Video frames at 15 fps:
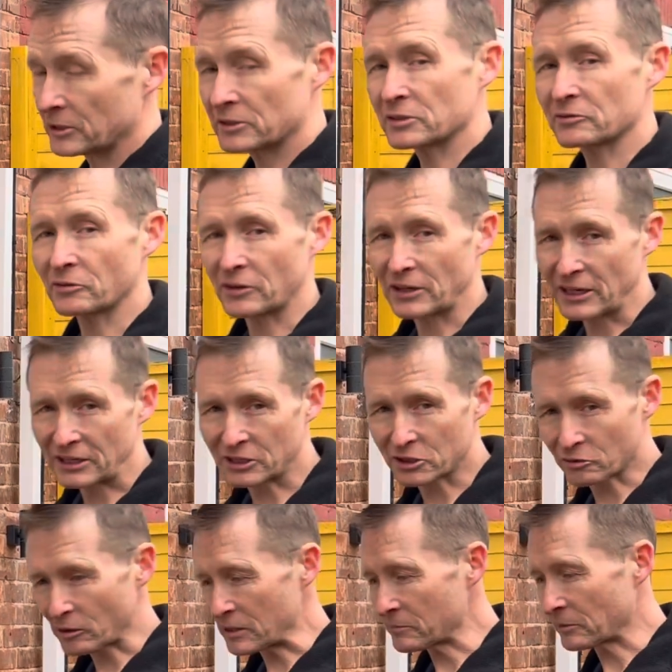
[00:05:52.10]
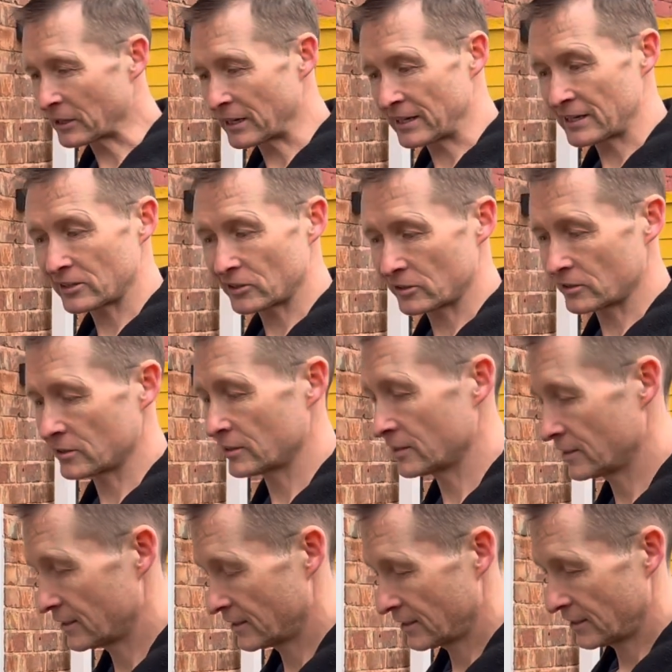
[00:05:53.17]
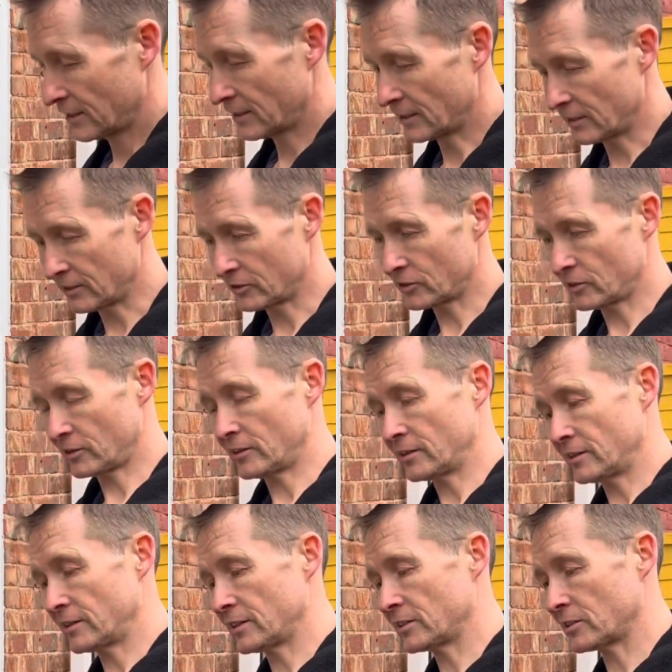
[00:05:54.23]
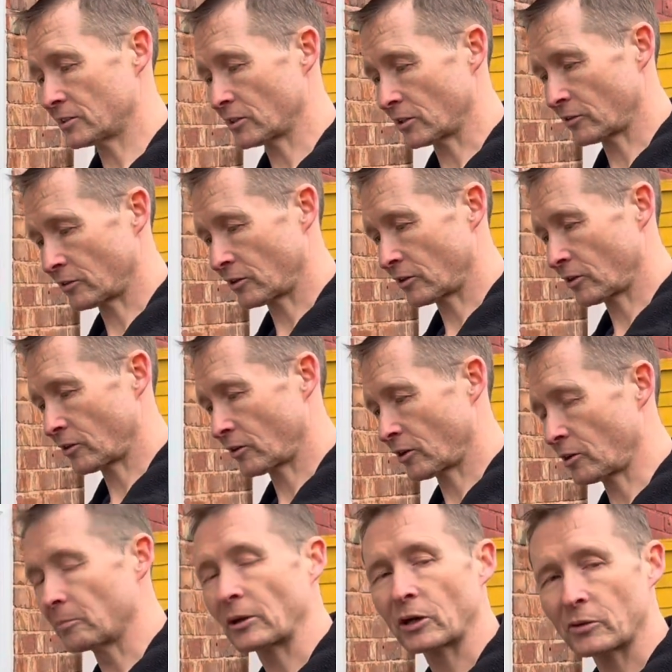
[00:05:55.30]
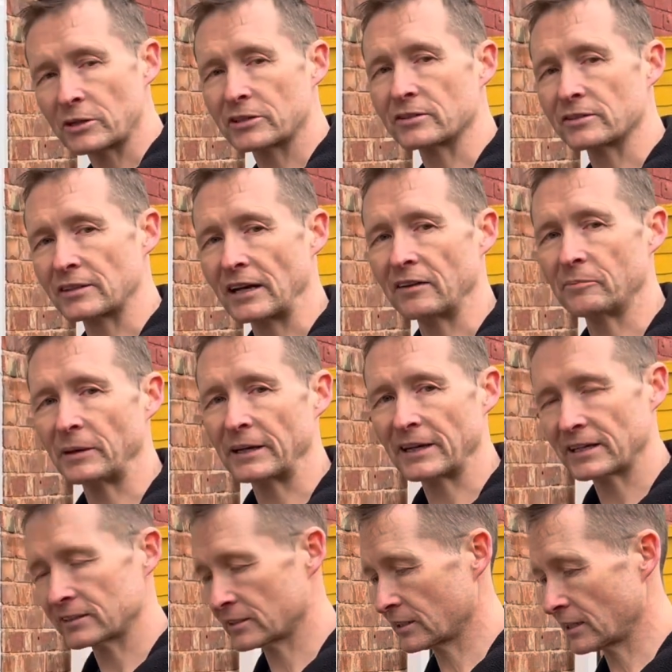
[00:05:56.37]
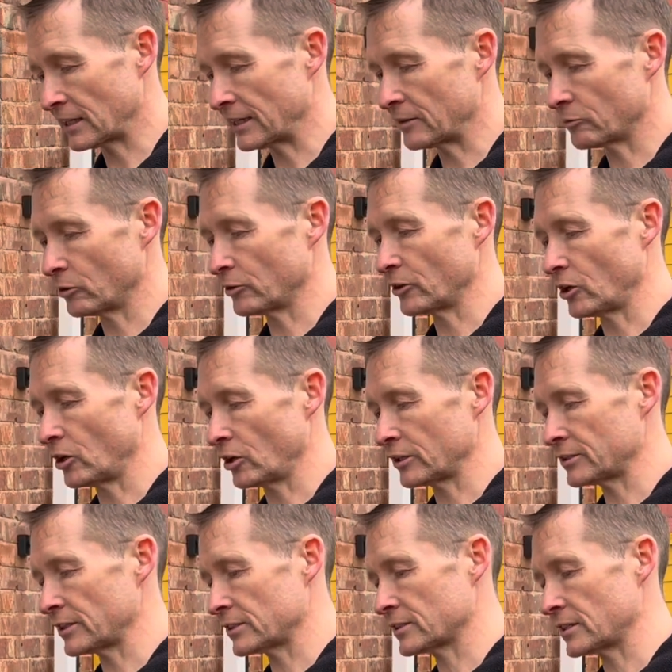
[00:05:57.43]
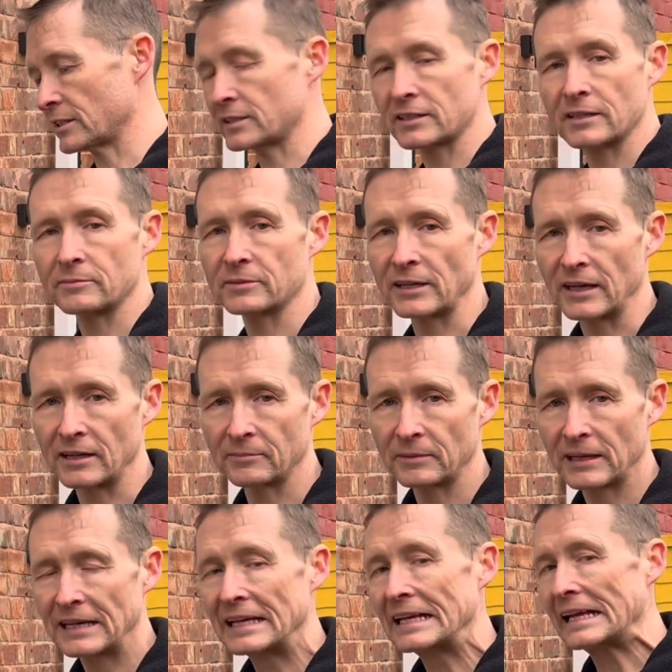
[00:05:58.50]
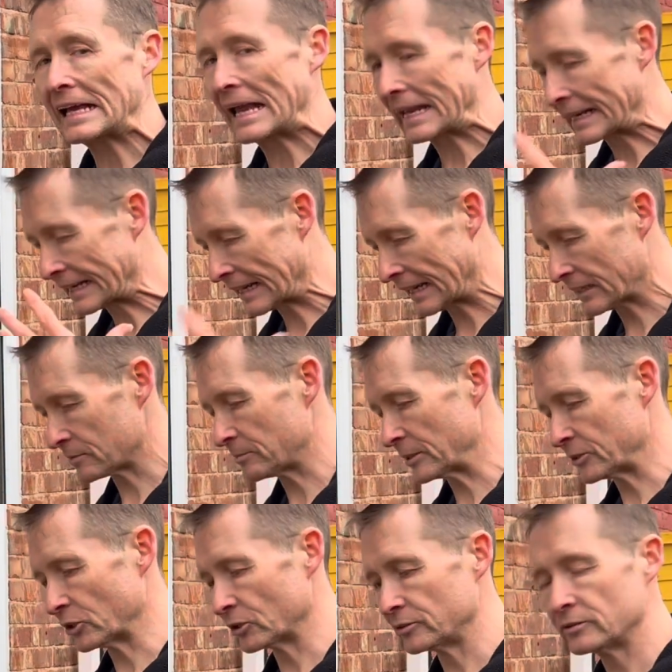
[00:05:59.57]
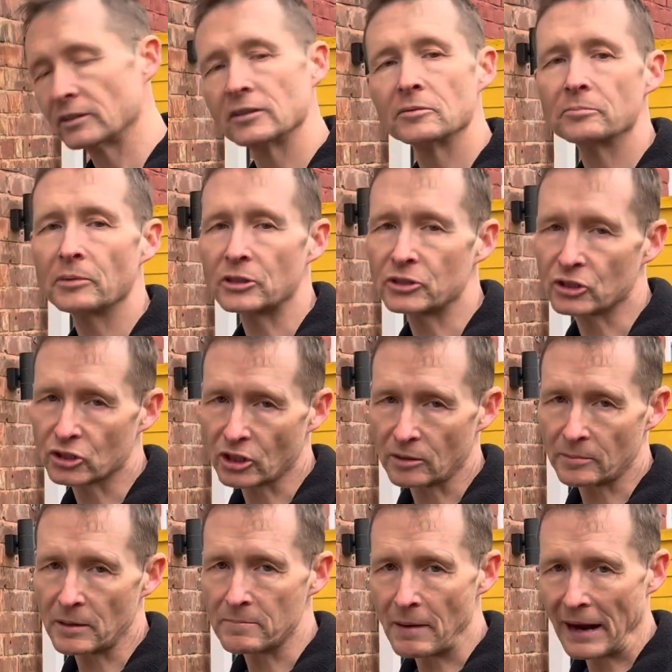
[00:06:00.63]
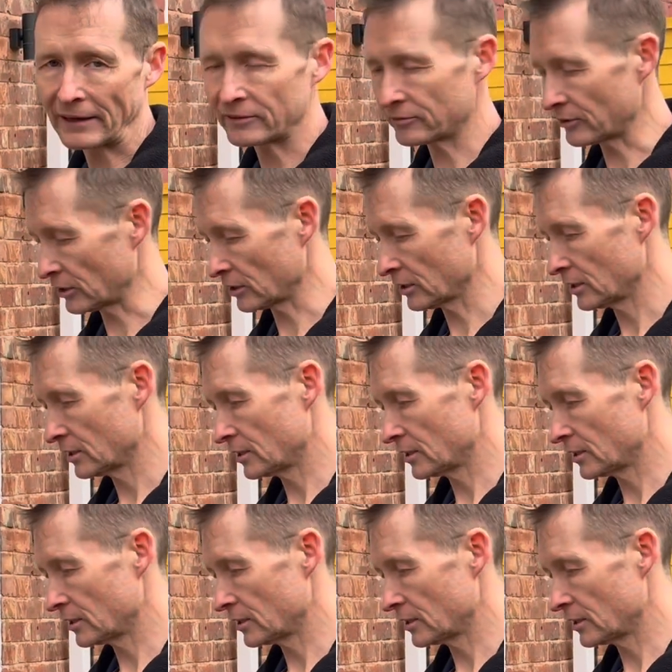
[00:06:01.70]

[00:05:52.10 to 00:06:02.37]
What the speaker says: this is for the extreme cases, and this is a couple of questions that have been asked. Can I run all the jets at the same time? It can be done, but you just got to be mindful